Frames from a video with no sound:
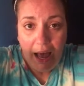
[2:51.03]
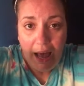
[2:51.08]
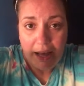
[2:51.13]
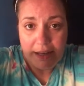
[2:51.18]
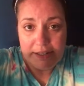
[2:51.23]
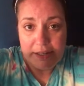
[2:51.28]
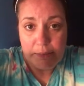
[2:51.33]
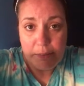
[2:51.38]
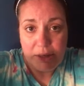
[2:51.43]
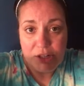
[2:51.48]

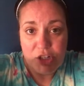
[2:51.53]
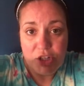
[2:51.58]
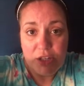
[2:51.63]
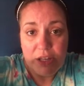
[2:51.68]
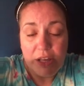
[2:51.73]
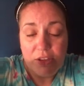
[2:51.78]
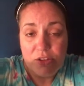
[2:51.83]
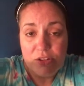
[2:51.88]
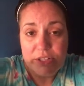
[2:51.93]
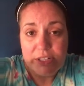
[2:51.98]
As I mentioned,
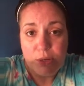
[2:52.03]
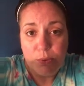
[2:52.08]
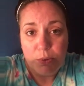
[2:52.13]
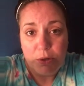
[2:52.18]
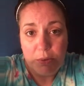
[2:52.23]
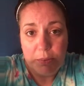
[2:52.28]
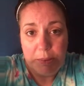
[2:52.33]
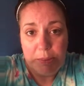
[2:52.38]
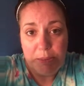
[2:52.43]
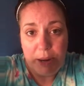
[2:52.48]
the other skill
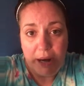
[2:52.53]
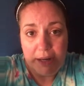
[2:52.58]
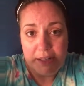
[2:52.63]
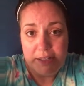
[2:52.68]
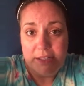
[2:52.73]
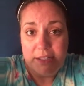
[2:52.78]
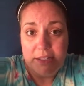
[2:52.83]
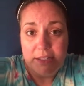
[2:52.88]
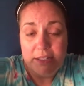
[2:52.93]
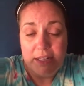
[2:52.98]
we're going to be
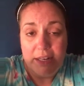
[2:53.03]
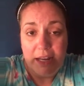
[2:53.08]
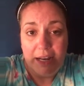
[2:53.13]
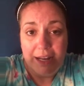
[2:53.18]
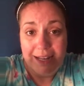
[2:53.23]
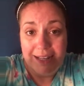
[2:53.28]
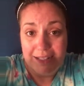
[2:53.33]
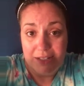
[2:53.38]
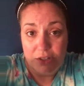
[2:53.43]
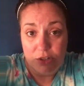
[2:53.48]
practicing
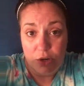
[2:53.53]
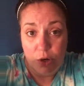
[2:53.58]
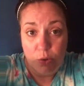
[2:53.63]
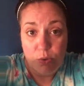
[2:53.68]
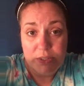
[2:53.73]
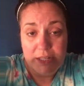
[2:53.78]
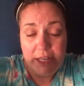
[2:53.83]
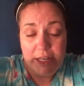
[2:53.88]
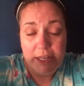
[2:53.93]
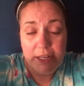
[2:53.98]
today is
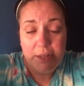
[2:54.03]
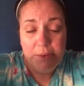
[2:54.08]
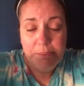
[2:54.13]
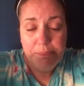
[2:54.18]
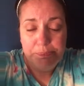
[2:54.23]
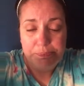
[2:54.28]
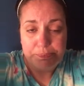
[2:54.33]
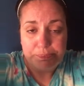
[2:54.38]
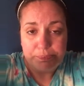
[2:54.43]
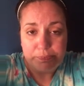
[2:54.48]

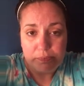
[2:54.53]
note-taking.